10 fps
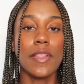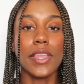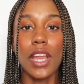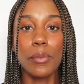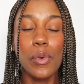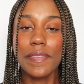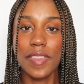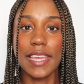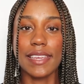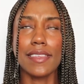the #1
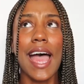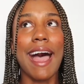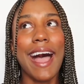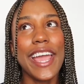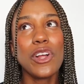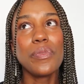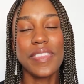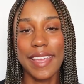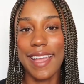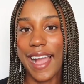thing is, I
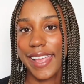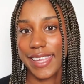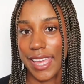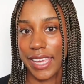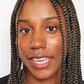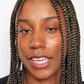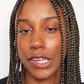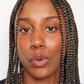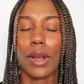don't think I can,